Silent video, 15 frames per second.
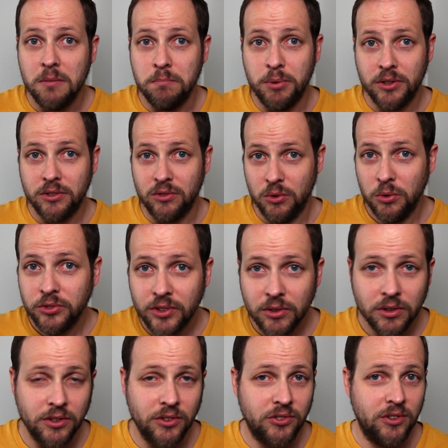but also
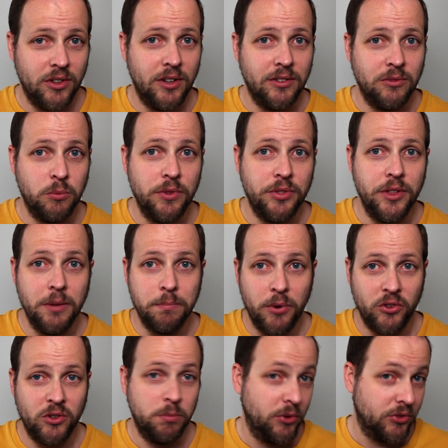concerned with the
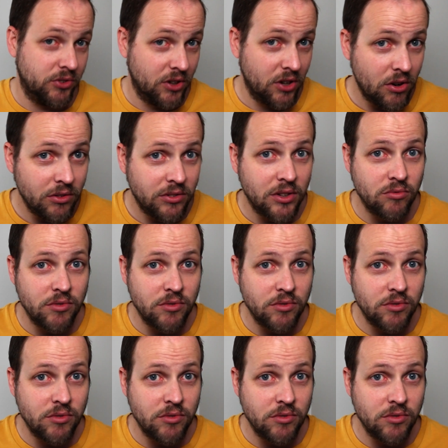possible security